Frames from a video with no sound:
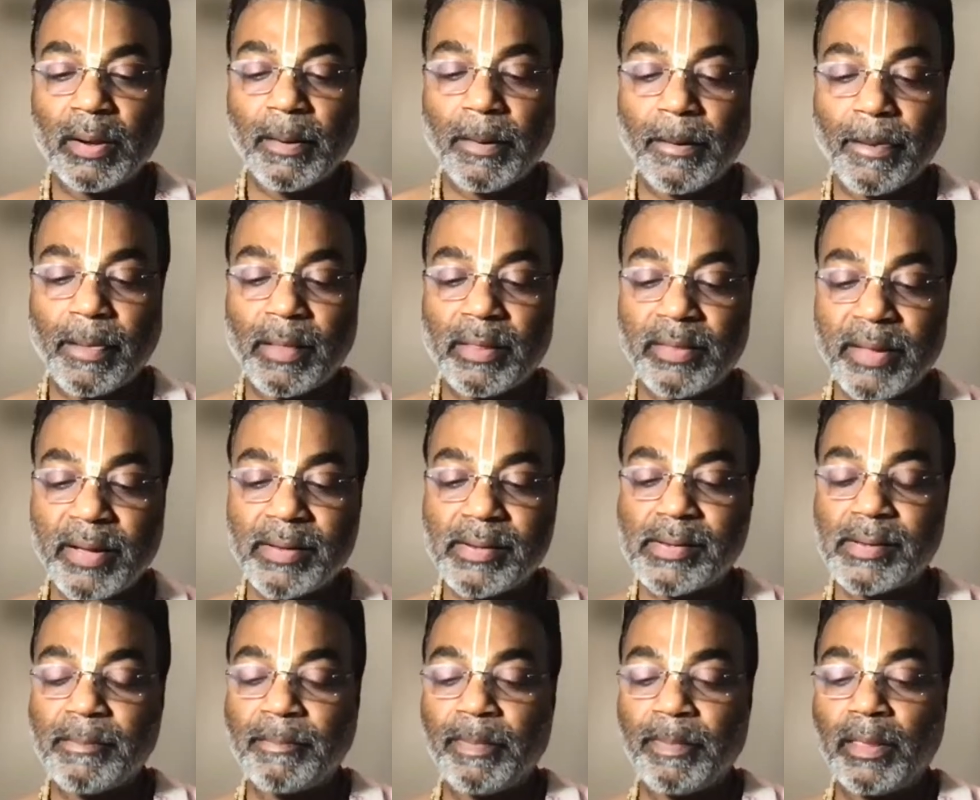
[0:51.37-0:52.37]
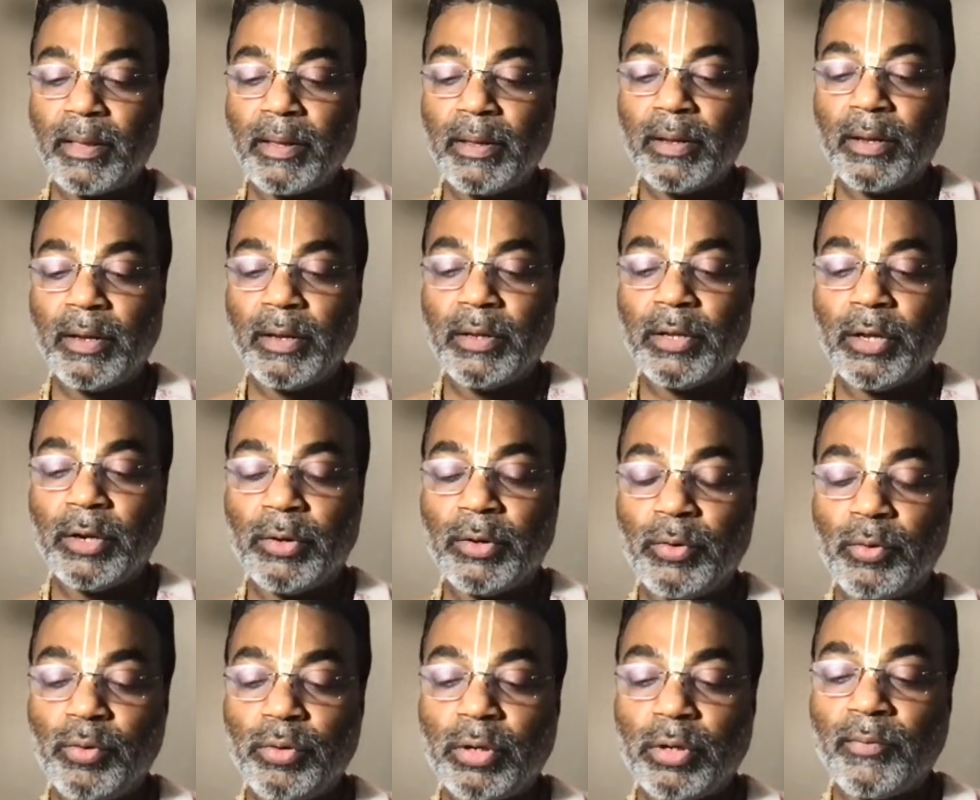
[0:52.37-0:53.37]
Thus, the
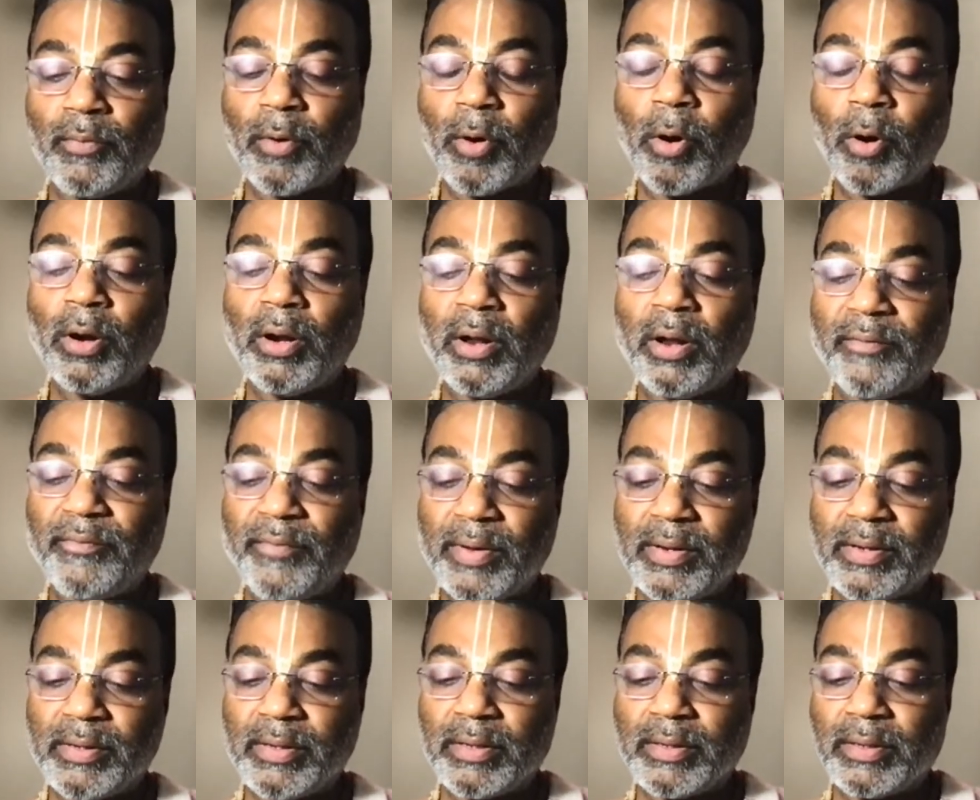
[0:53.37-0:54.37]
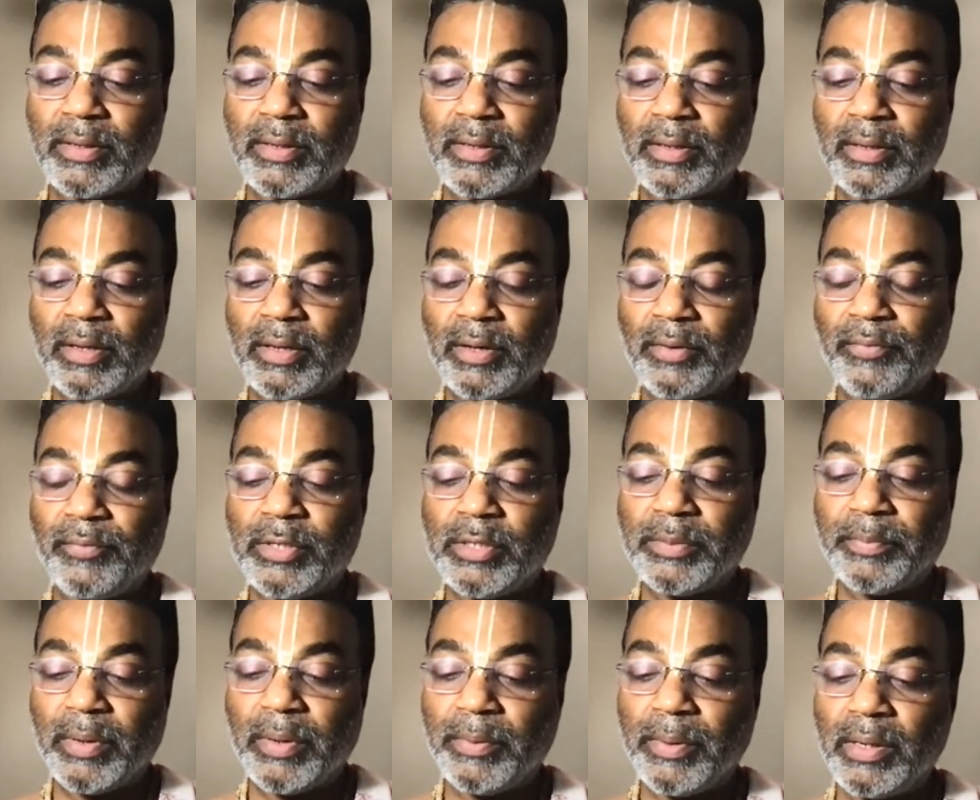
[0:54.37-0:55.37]
root of all offenses which
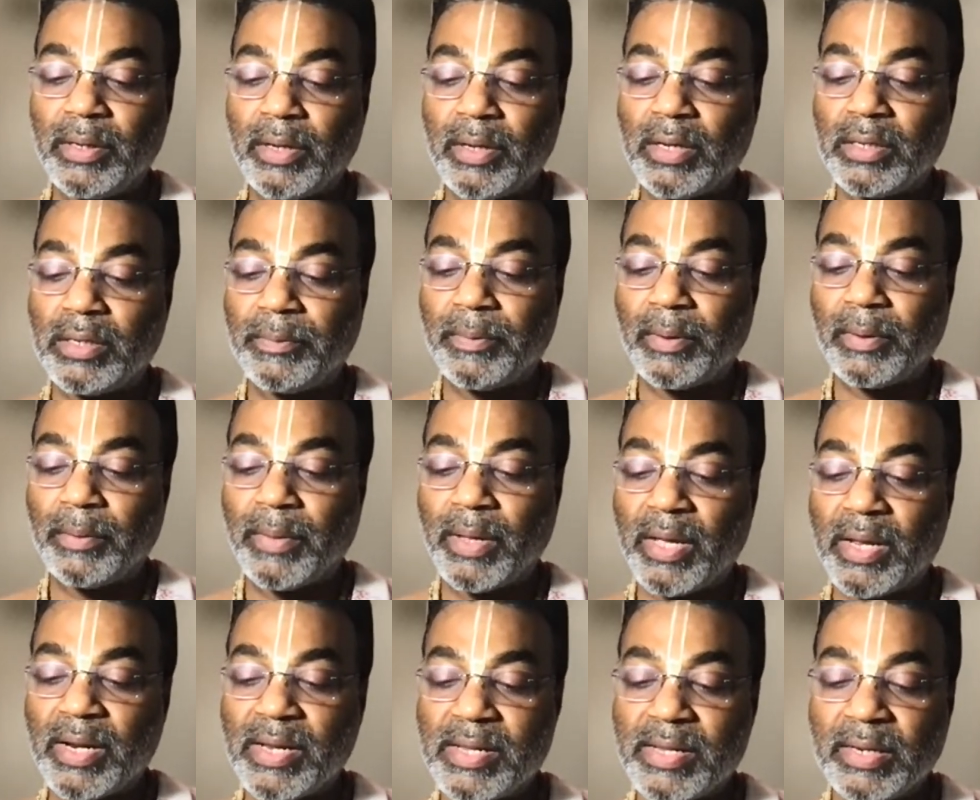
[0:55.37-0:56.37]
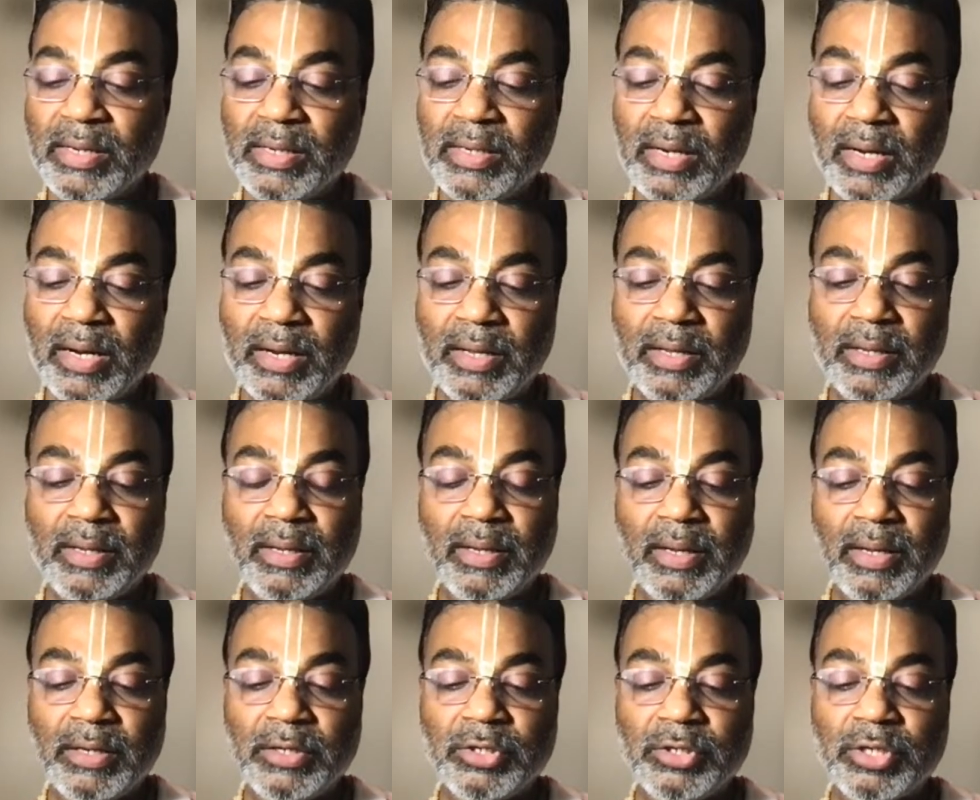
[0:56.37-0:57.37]
prevent us from incessantly
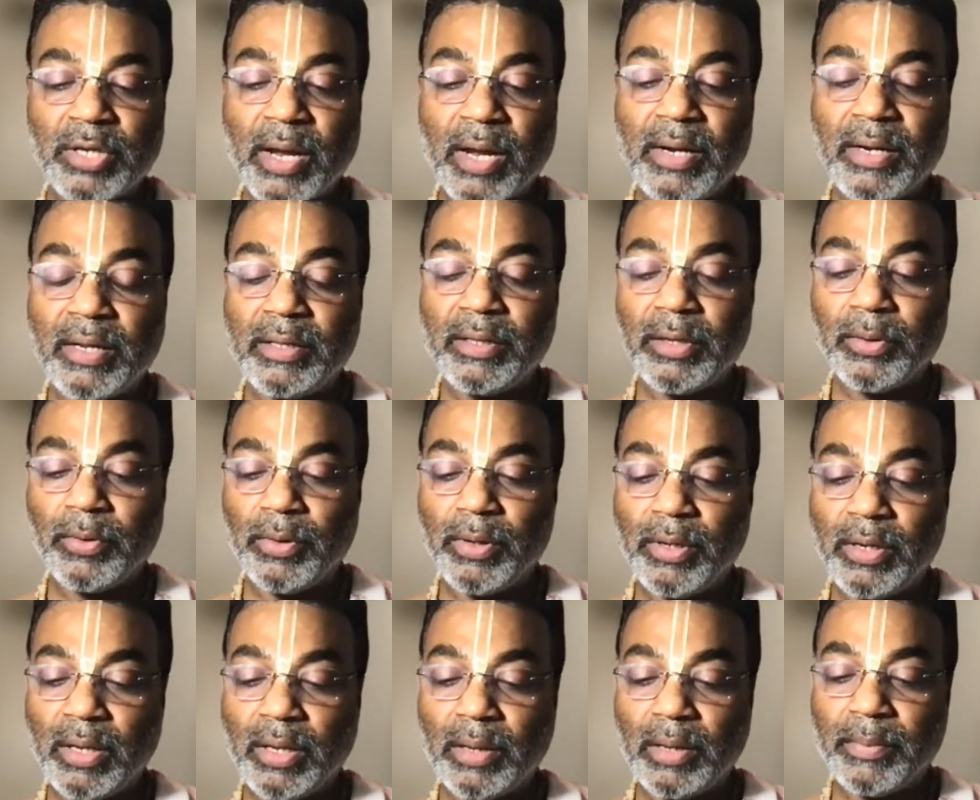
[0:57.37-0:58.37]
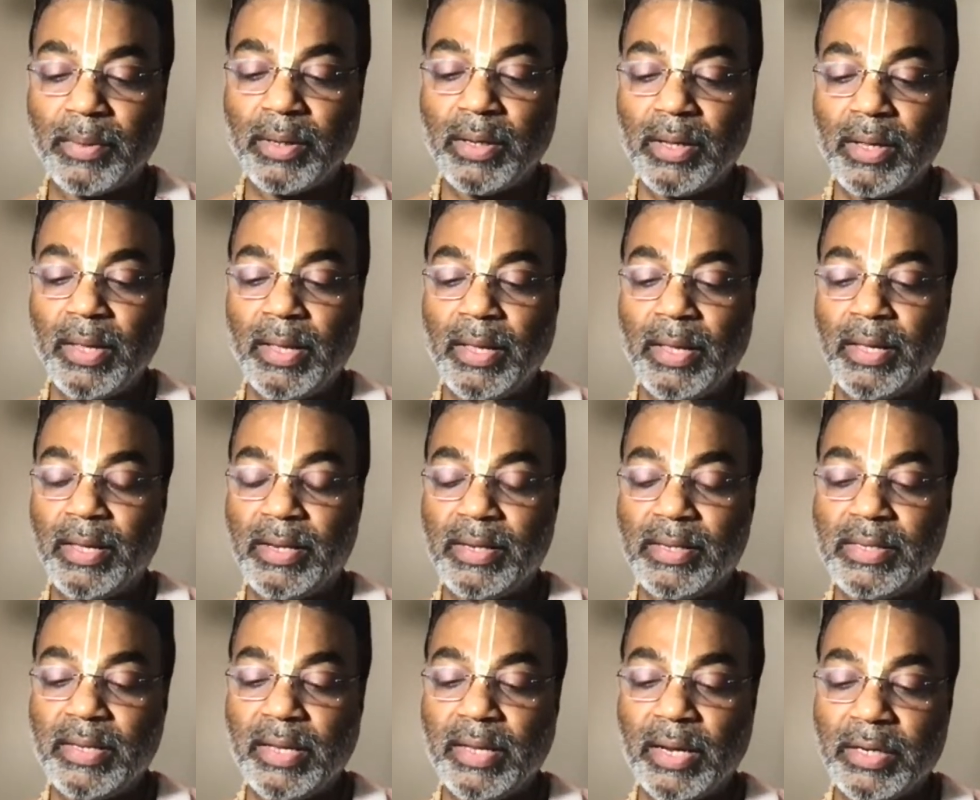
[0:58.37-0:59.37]
chanting the holy name is
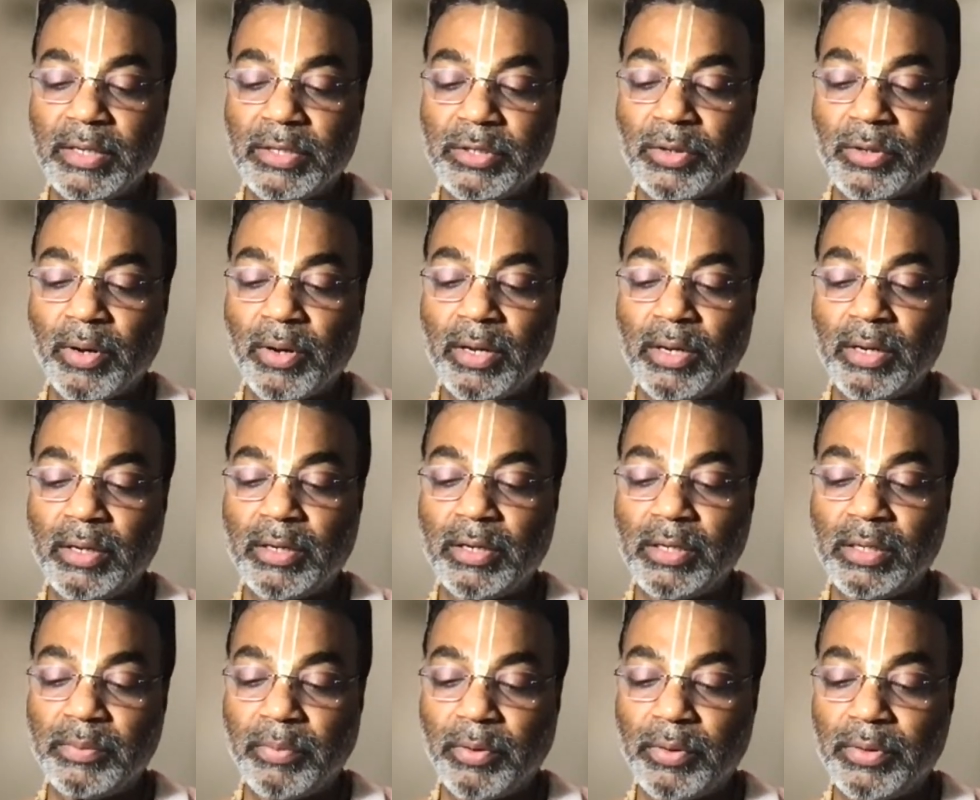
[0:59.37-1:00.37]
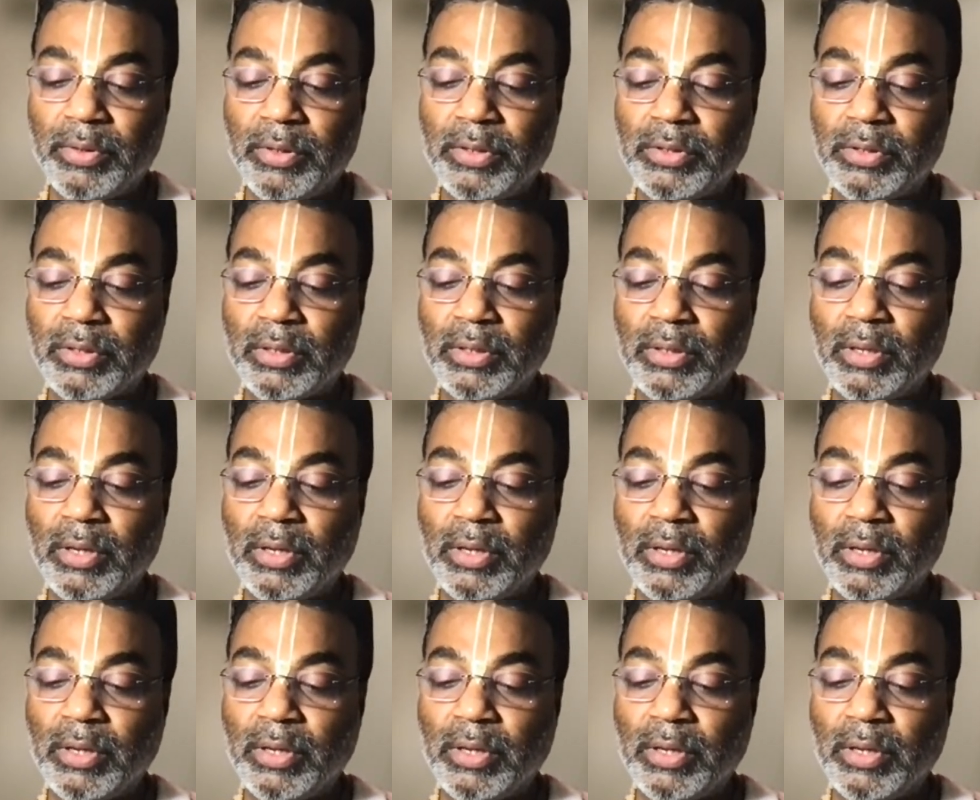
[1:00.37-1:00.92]
the enjoying disposition